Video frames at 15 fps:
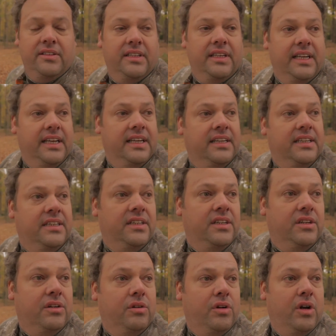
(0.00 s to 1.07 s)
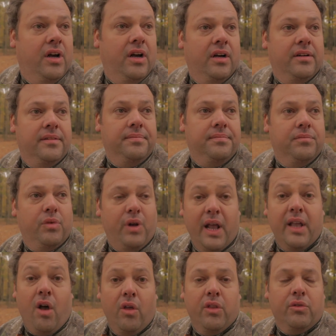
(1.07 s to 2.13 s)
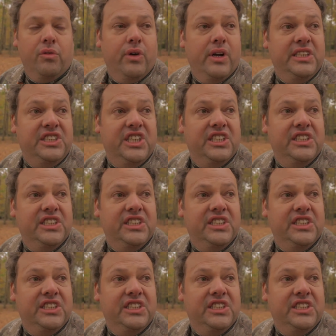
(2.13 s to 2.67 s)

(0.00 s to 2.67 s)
in the, what I call the ridge